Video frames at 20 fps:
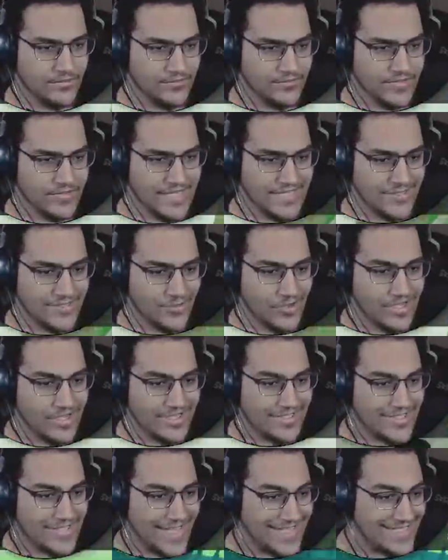Getsuga
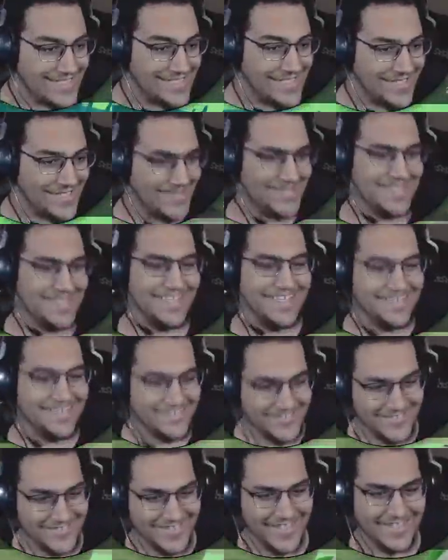Tensho,
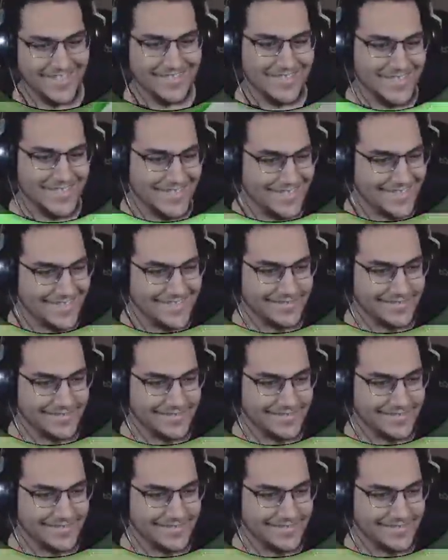yo. Got that.